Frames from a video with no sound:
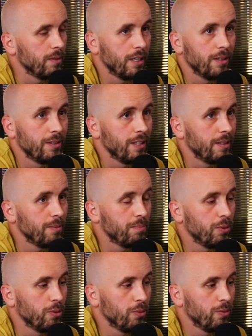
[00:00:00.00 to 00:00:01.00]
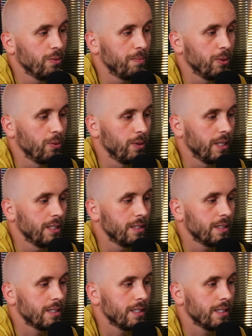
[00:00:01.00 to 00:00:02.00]
No. Paul
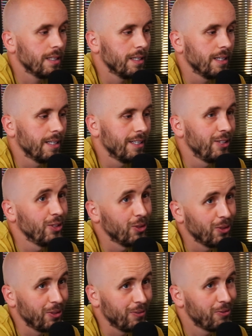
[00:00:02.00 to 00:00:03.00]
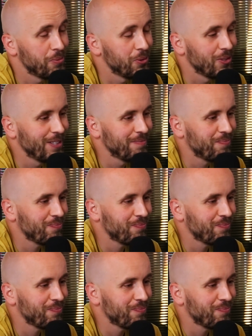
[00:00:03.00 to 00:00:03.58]
Ince, not the footballer.